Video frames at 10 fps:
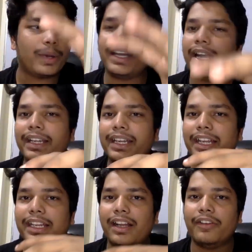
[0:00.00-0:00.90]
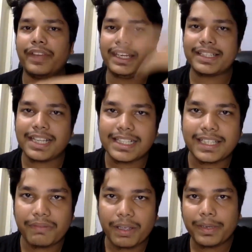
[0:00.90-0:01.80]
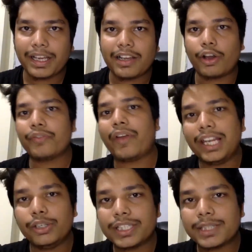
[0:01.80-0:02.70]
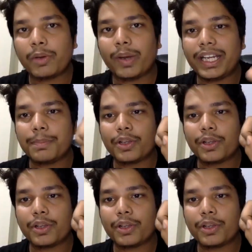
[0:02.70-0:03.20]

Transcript: 199 a very salesy webinar or value is provided?